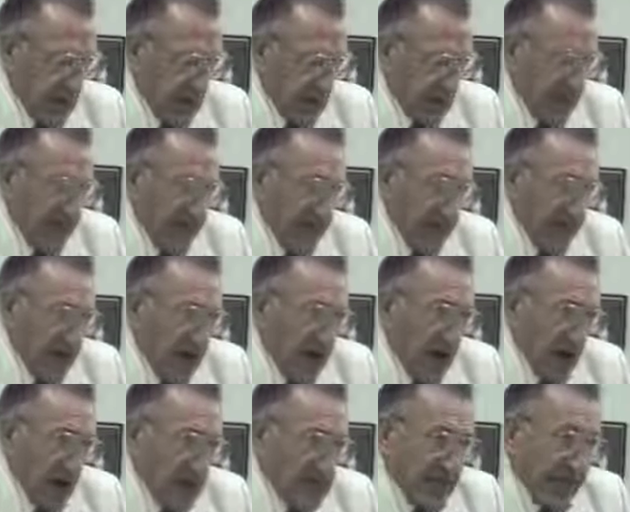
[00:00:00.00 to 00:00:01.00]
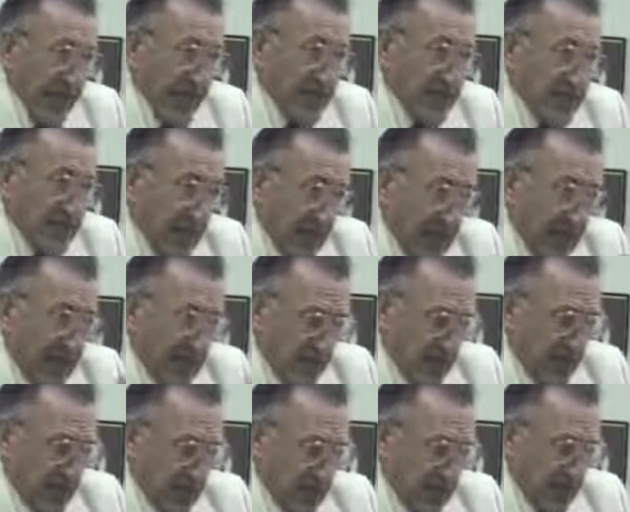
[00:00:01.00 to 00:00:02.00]
or faith always has the element of the
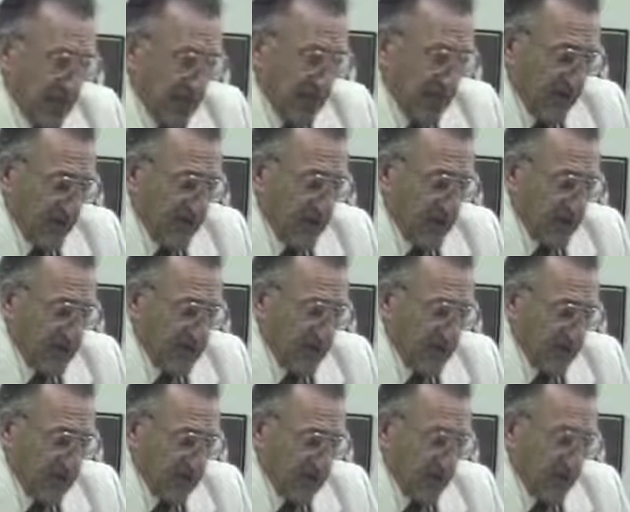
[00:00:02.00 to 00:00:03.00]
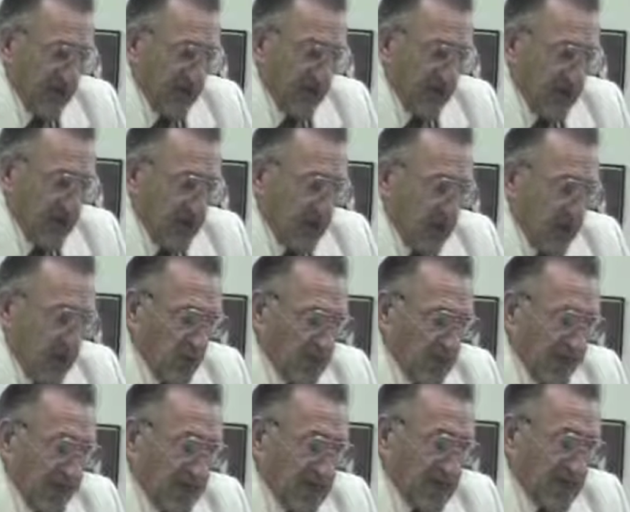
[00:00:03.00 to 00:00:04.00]
future. Put it that way, if you want that better. Though faith
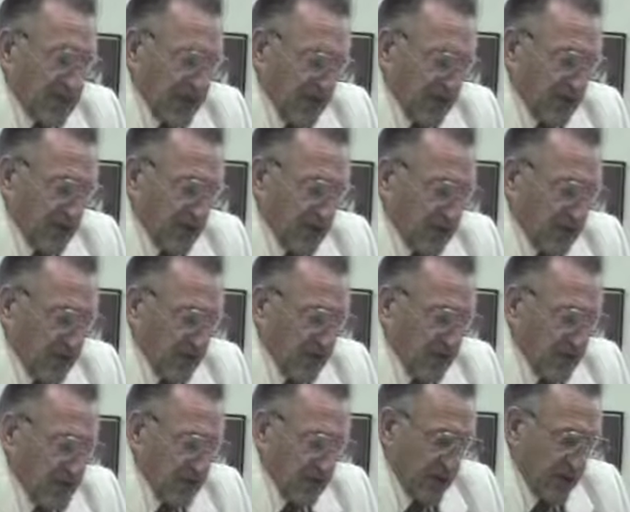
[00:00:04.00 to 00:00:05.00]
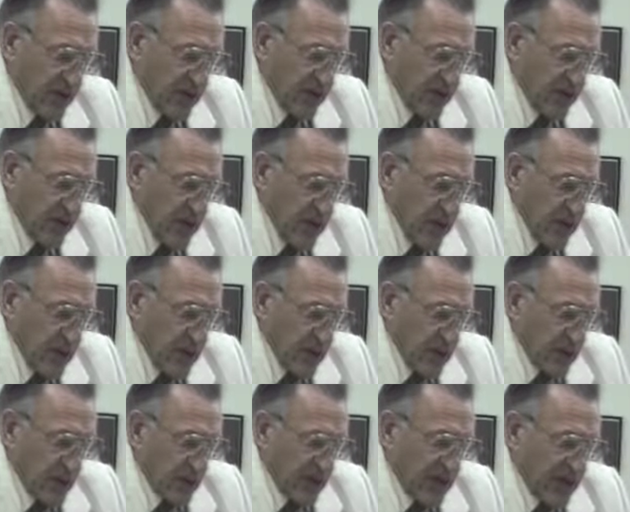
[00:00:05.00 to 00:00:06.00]
always has an element of the future in it.
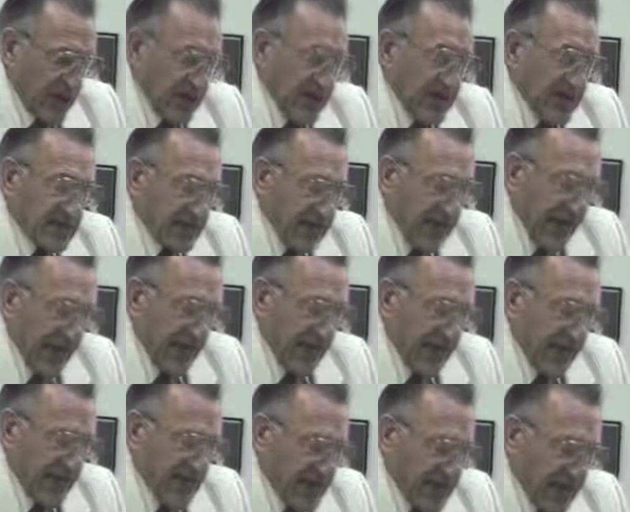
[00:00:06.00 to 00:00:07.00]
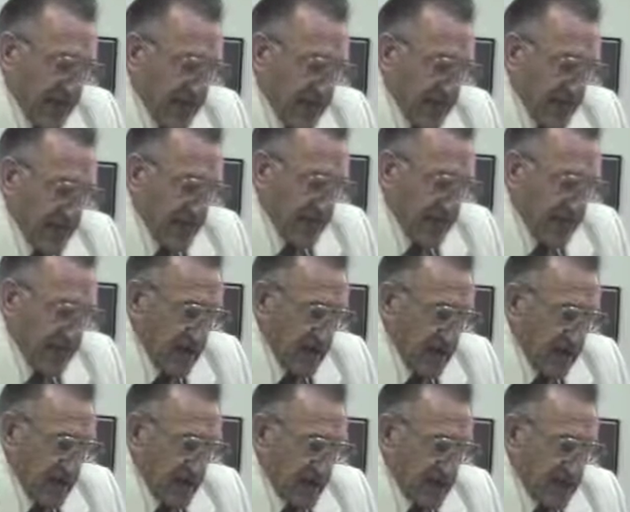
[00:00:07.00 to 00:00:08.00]
Because manifestation
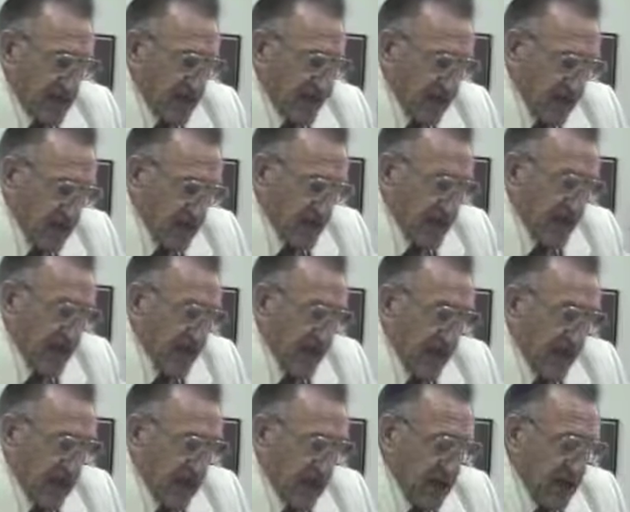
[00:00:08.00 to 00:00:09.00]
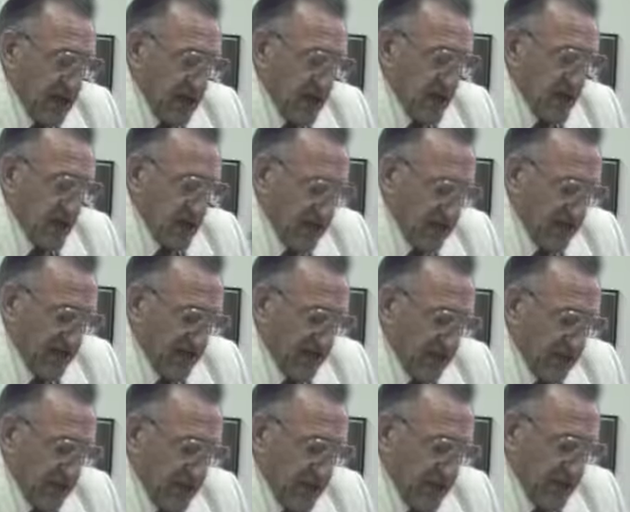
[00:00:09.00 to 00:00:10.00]
is a future thing that you're looking
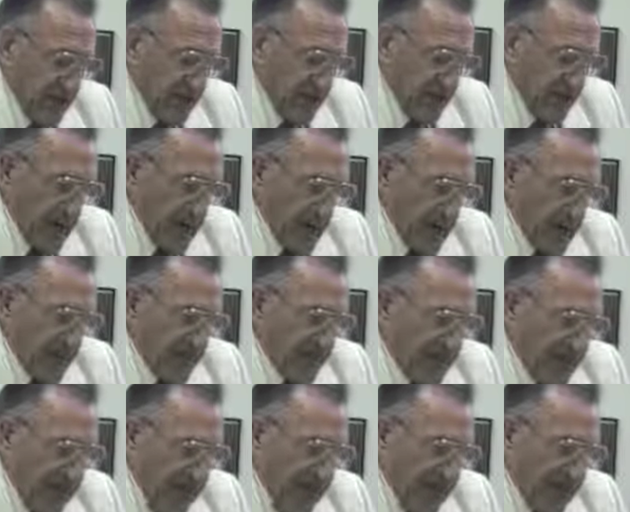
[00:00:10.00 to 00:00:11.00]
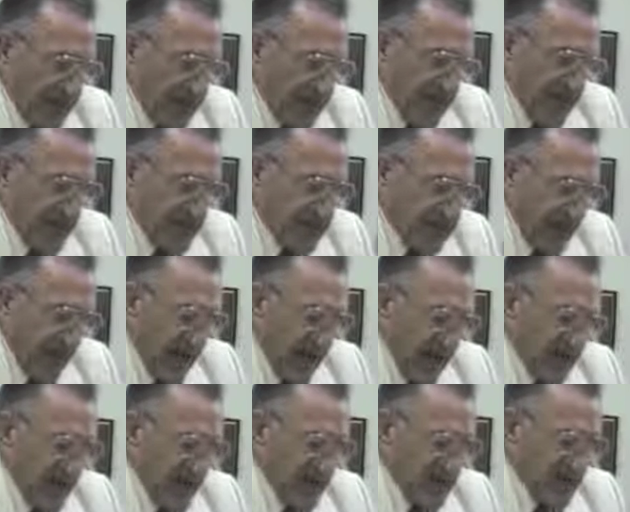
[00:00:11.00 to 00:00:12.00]
for. Faith
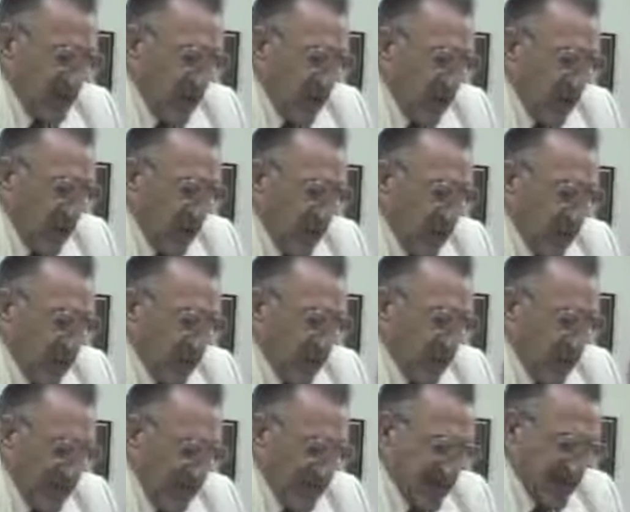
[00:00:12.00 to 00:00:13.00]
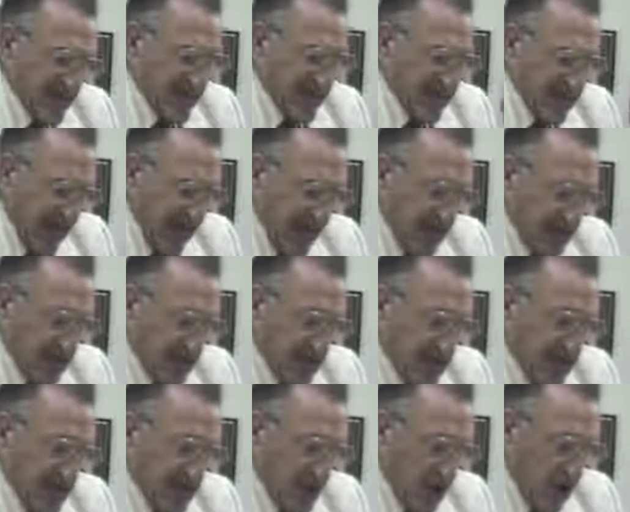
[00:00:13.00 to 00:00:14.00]
itself is always present tense
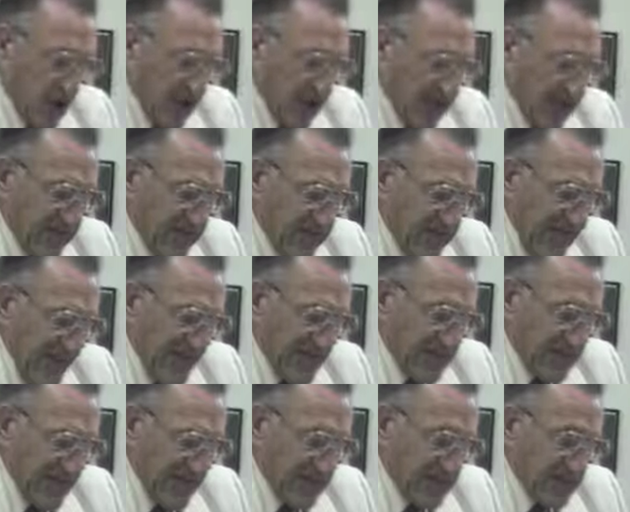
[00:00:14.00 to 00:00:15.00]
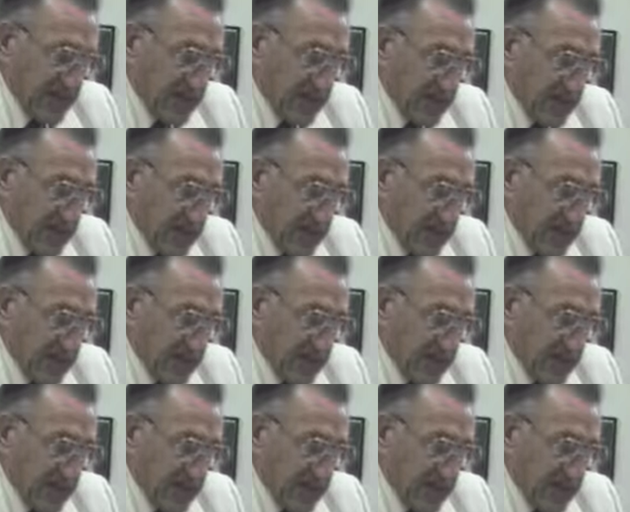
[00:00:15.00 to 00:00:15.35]
or even past tense.